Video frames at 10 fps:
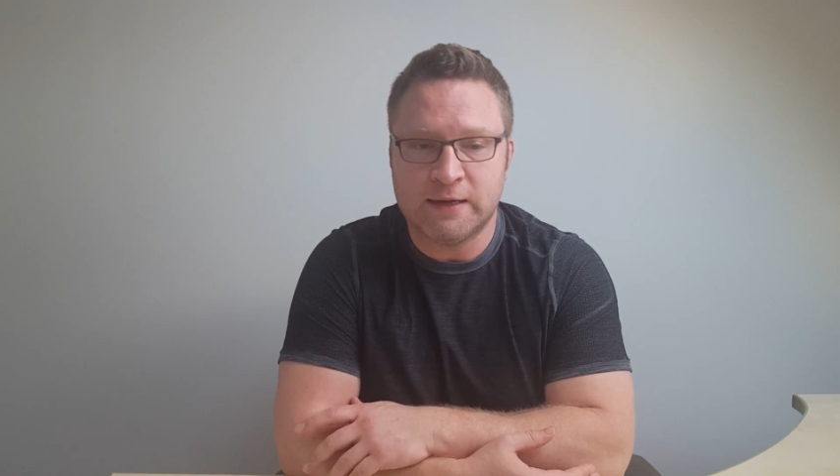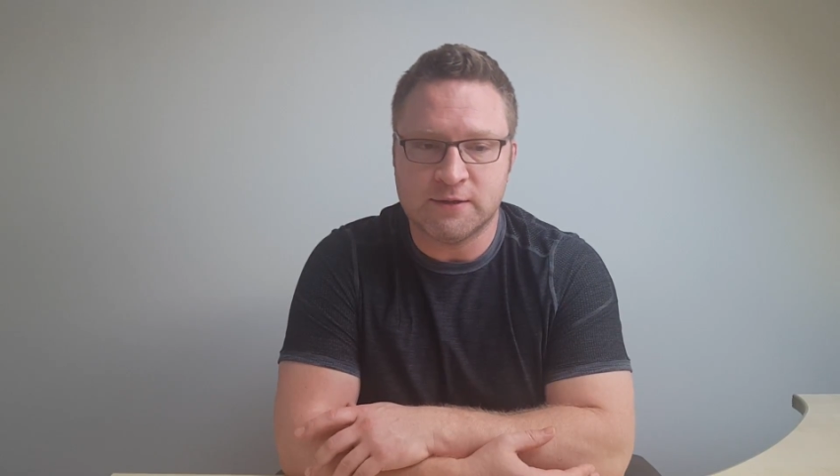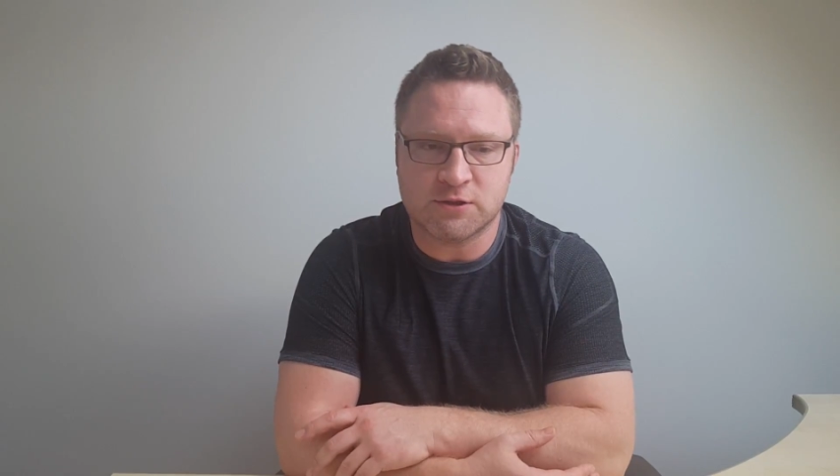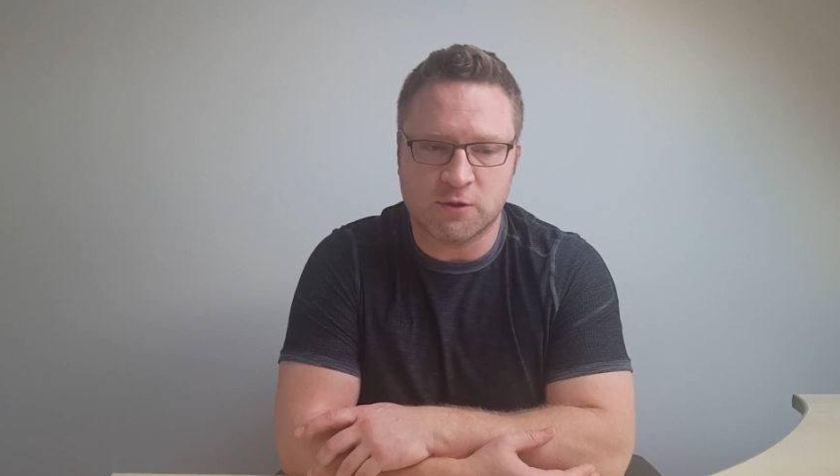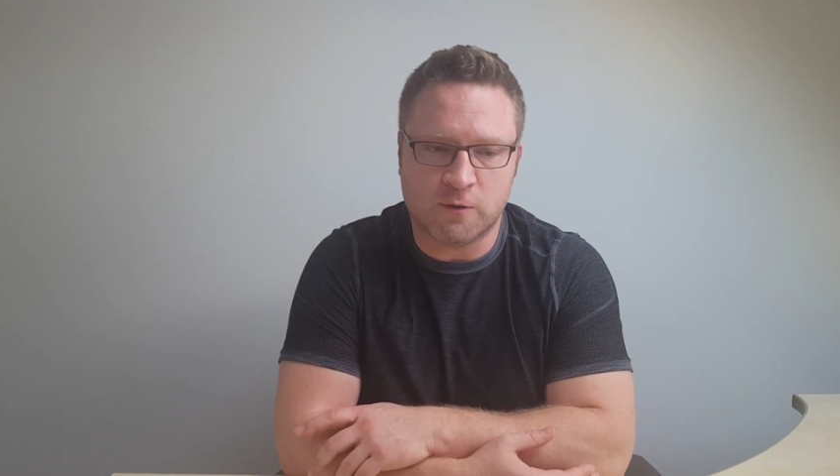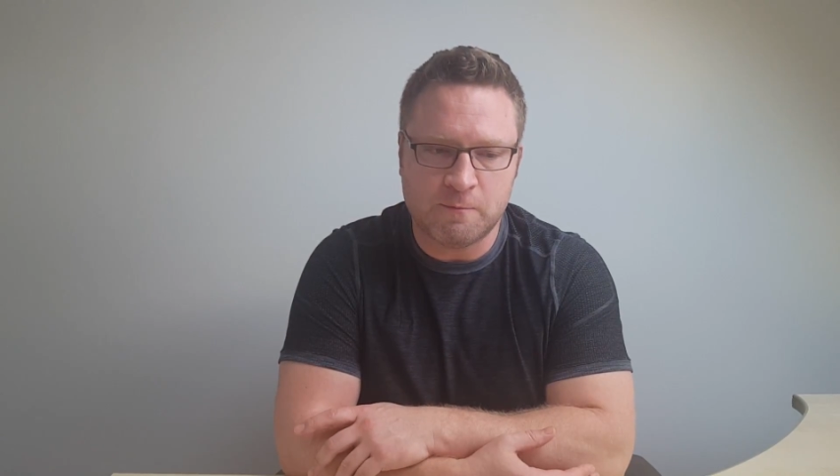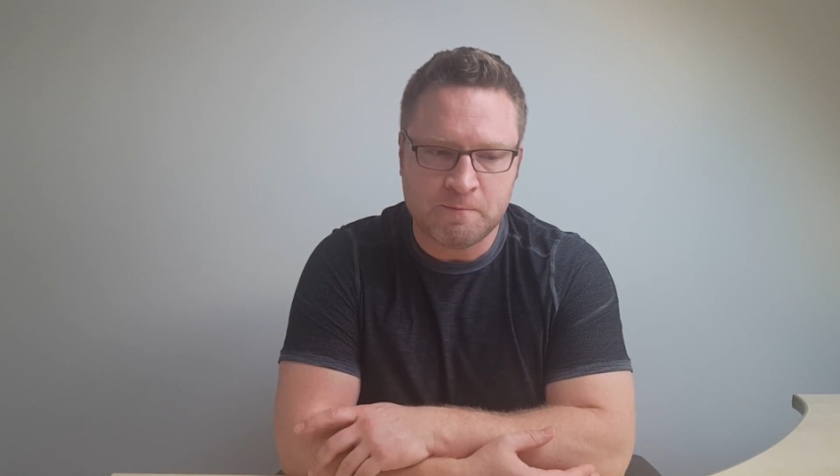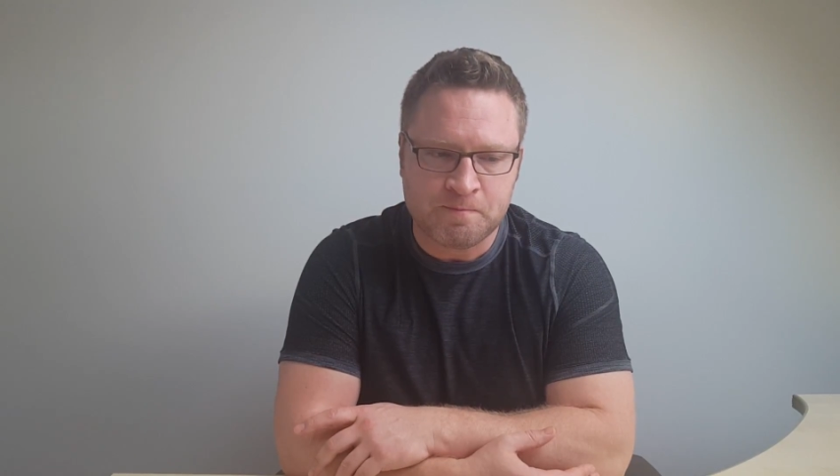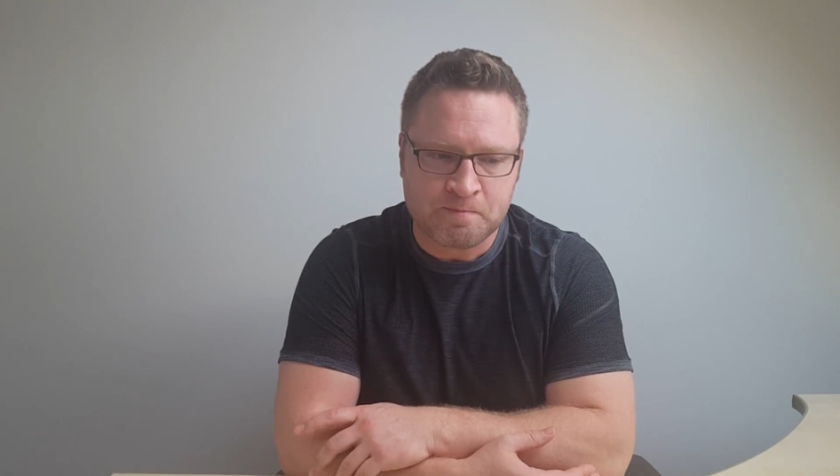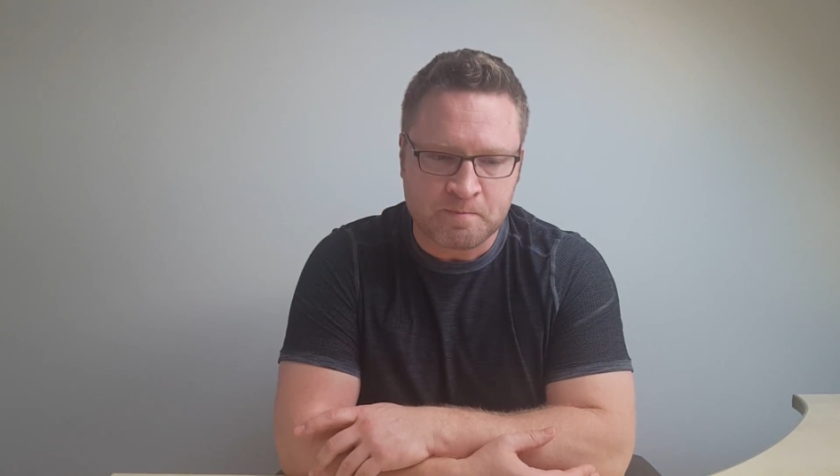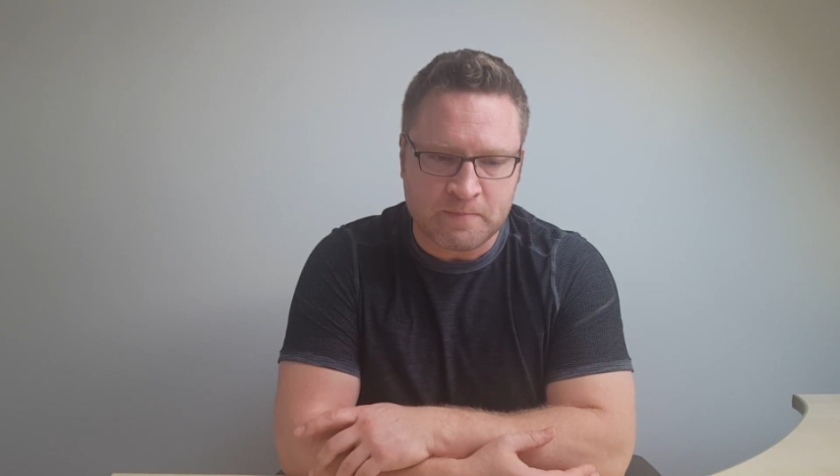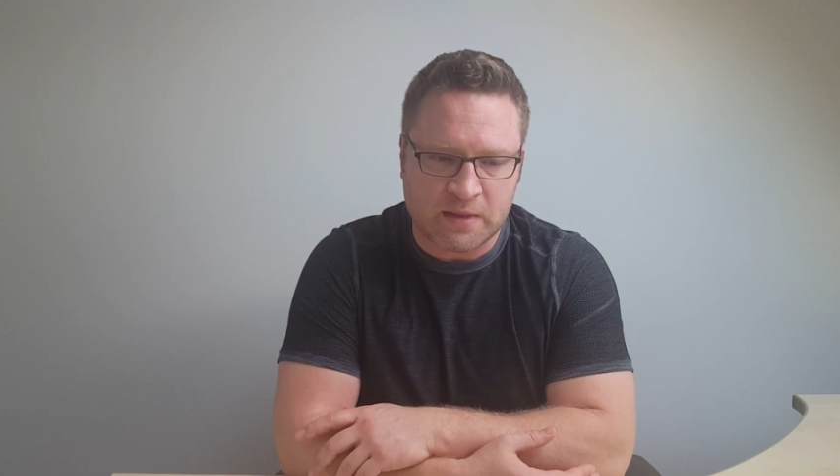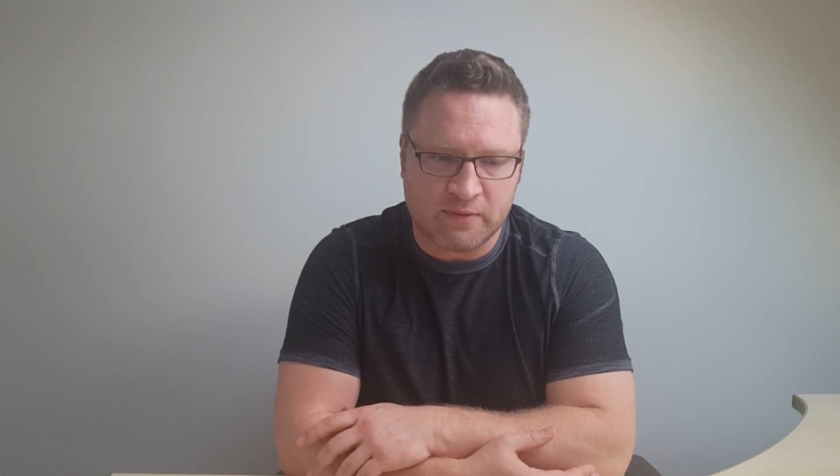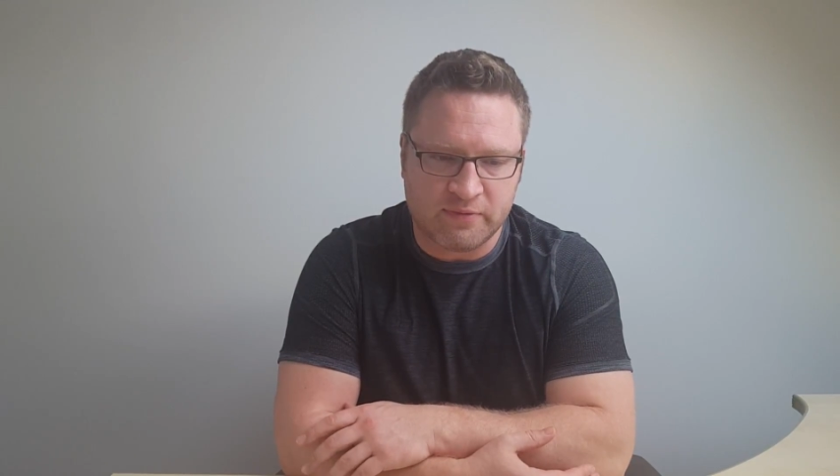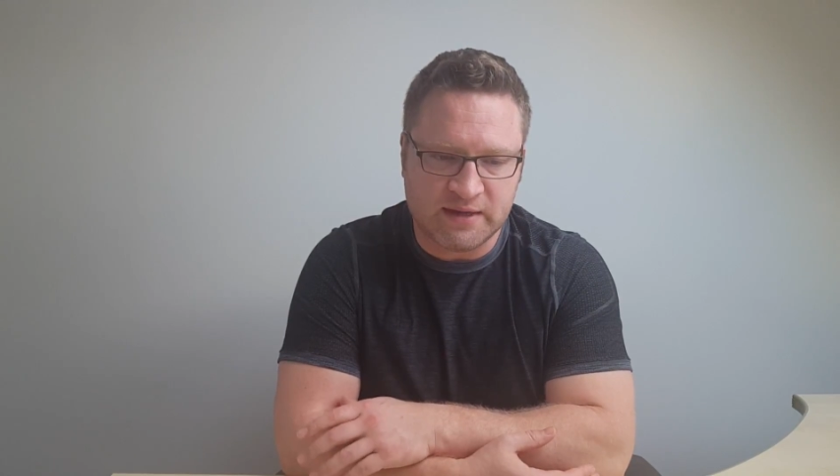So
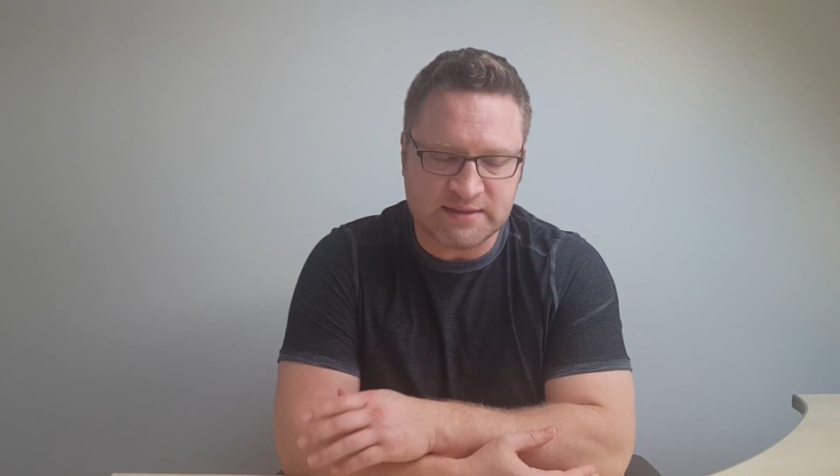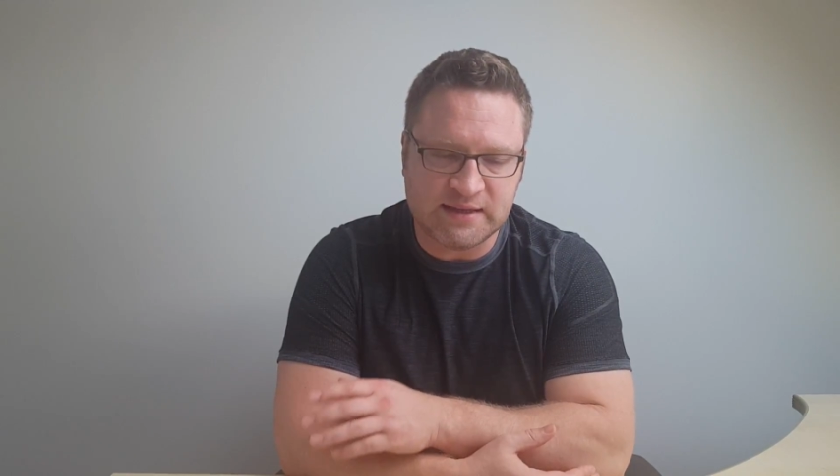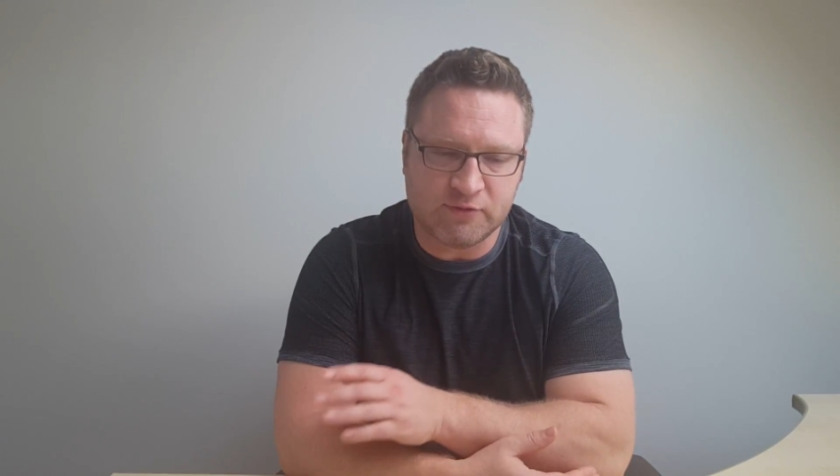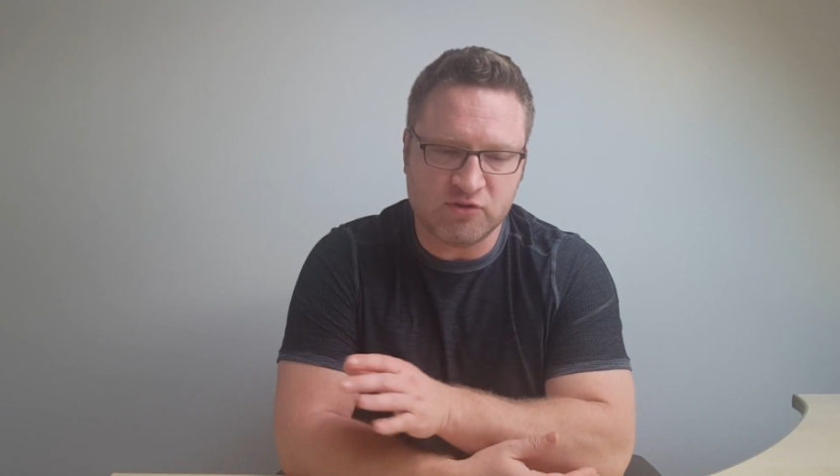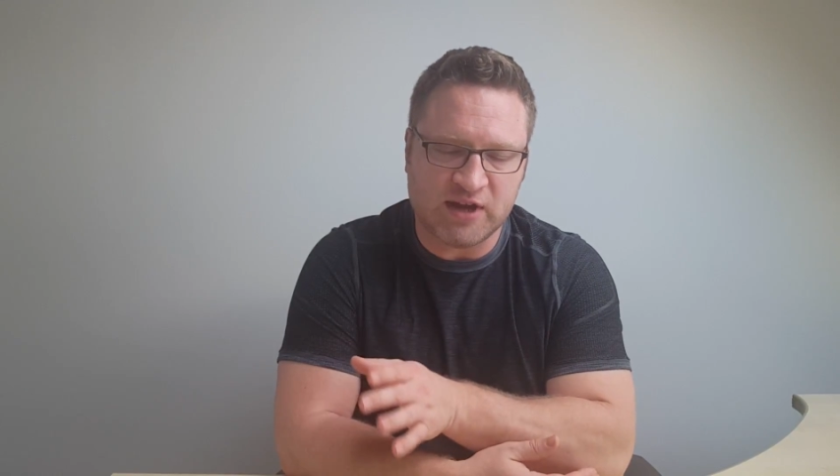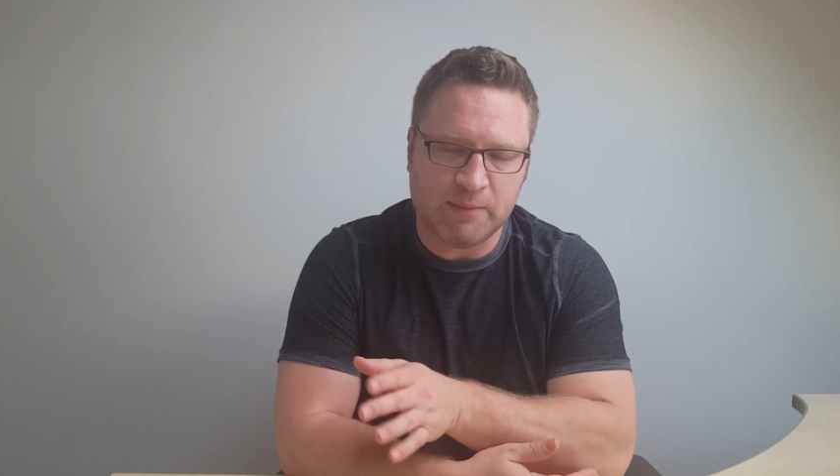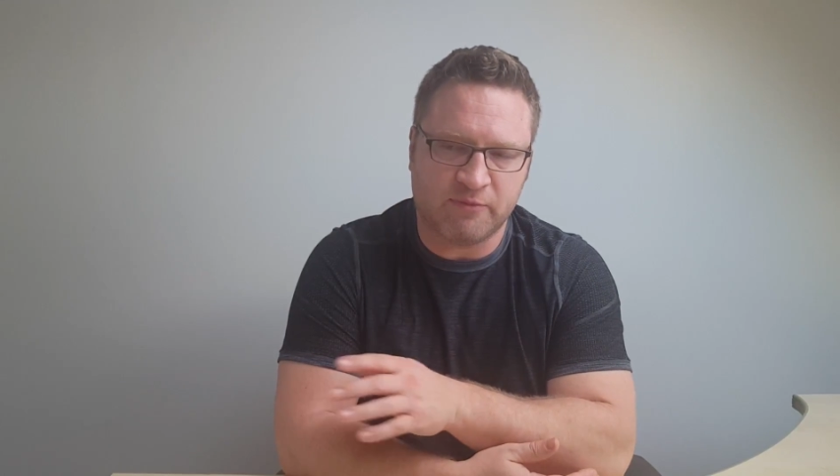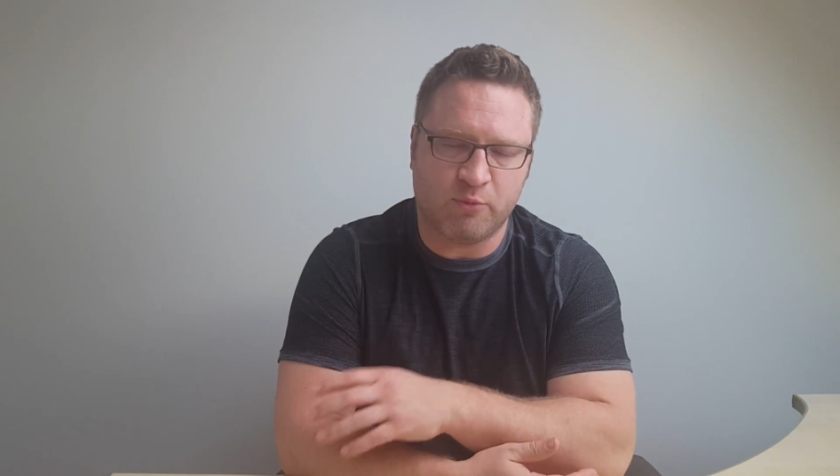it's a different type